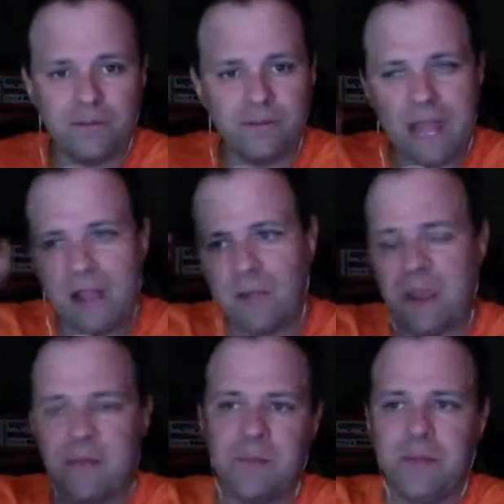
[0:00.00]

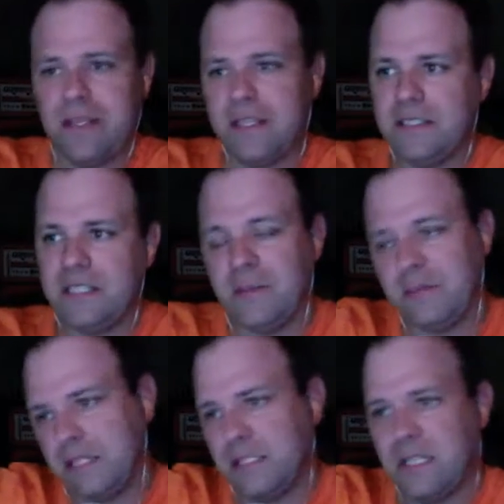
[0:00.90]
Alabama played this team and
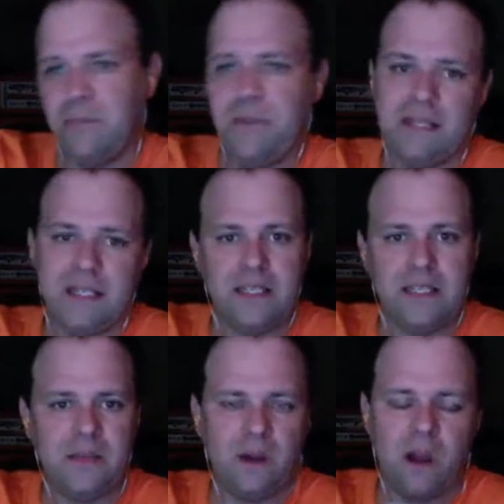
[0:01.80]
this team beat this
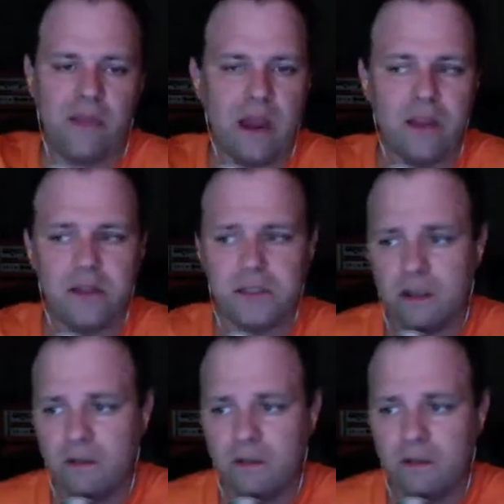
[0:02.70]
team and all that other stuff.